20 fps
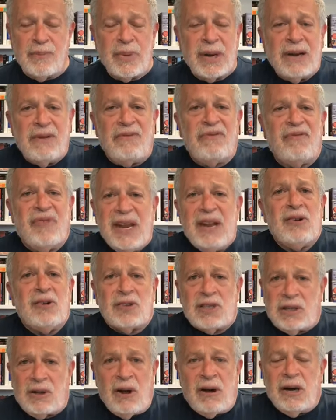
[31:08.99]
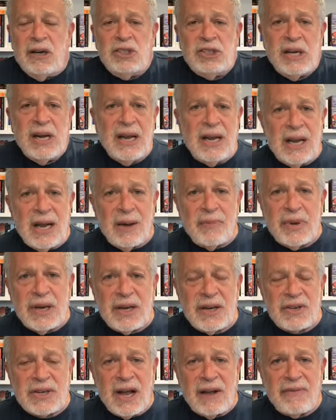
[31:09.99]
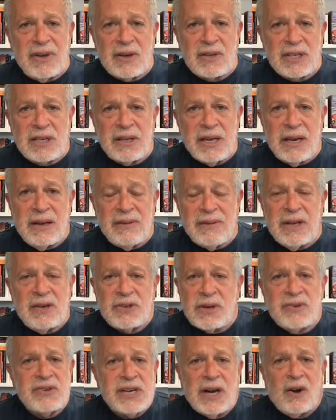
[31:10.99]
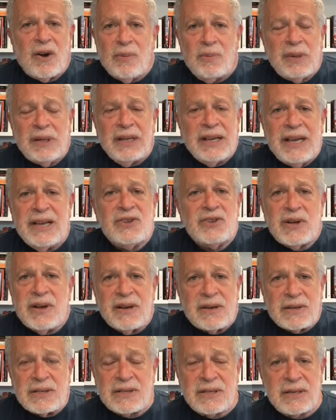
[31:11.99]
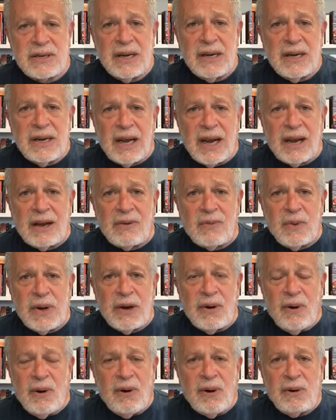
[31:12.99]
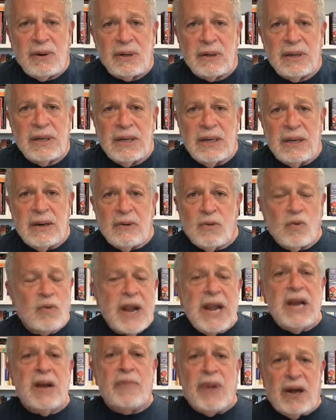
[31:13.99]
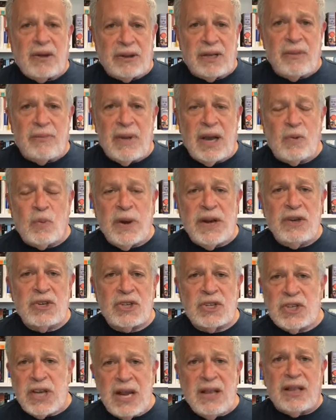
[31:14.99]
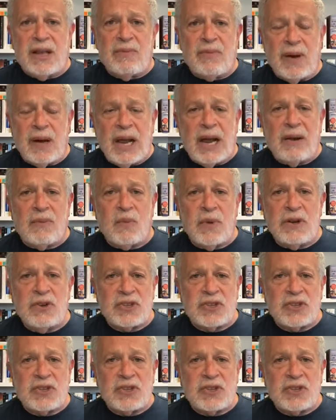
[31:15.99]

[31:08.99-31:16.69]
But it feels large because obviously these are terrible incidents, and we all read about them, and we see them in